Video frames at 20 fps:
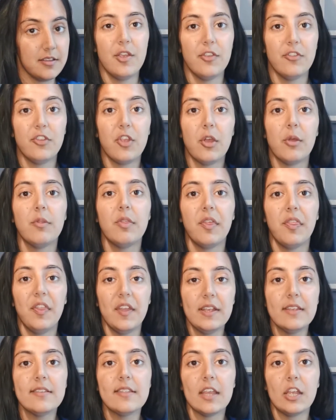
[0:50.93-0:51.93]
So the
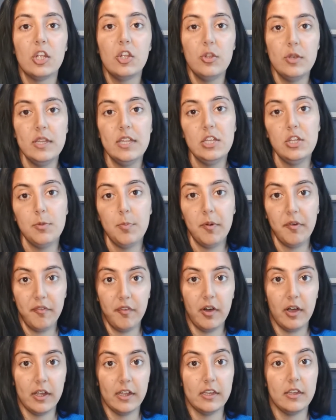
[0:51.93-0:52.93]
things that you need to
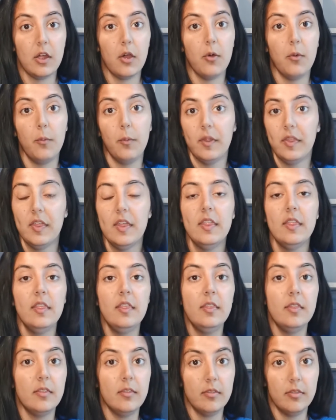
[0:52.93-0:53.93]
provide
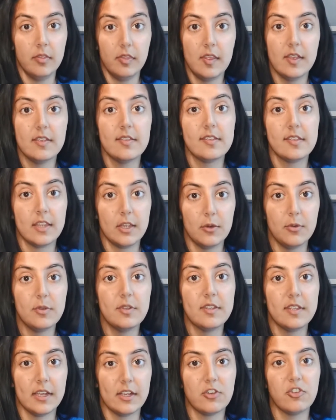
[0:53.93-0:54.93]
within this skills
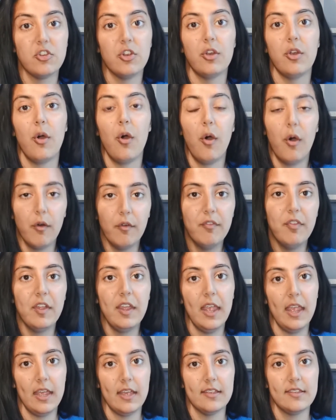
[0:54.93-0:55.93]
section of the
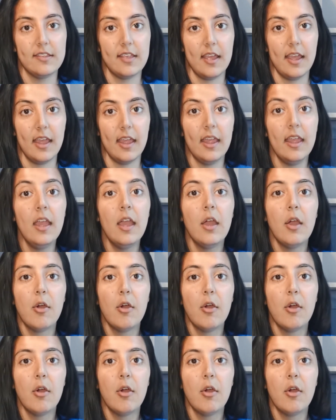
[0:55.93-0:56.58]
KSA